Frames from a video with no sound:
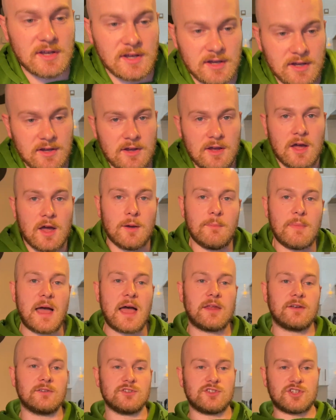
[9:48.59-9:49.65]
a
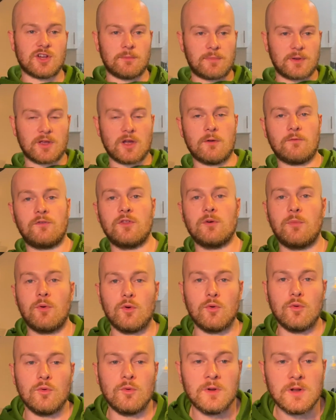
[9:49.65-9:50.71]
man jumping up for the
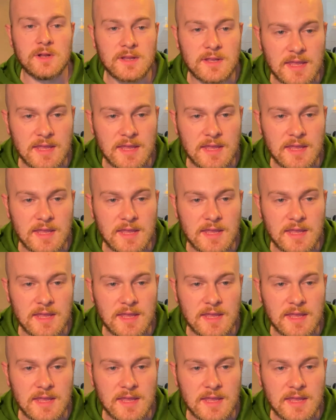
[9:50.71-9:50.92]
ball